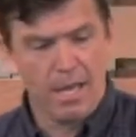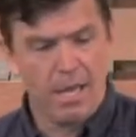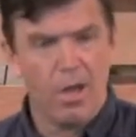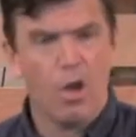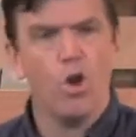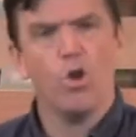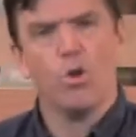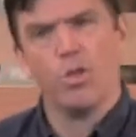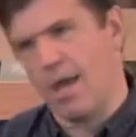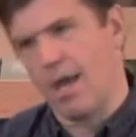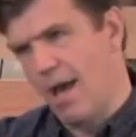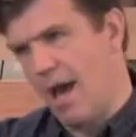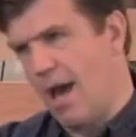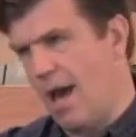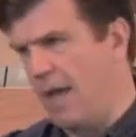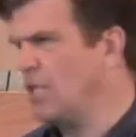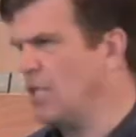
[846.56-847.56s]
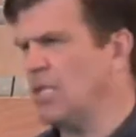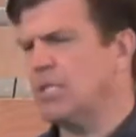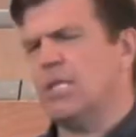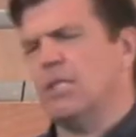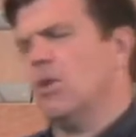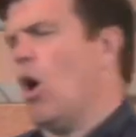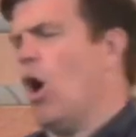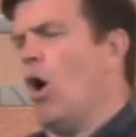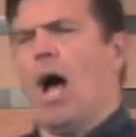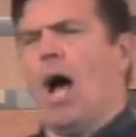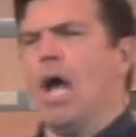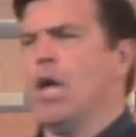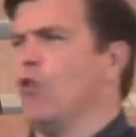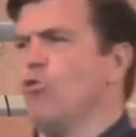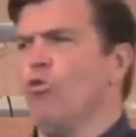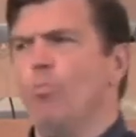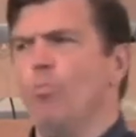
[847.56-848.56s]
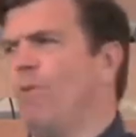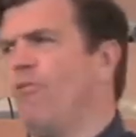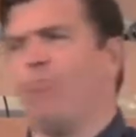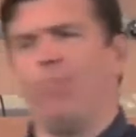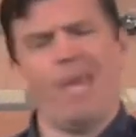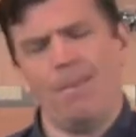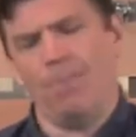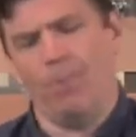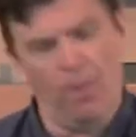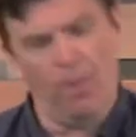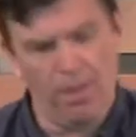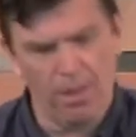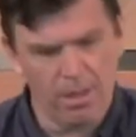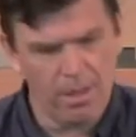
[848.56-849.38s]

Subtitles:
who they are. He just says, "Oh, a group of people."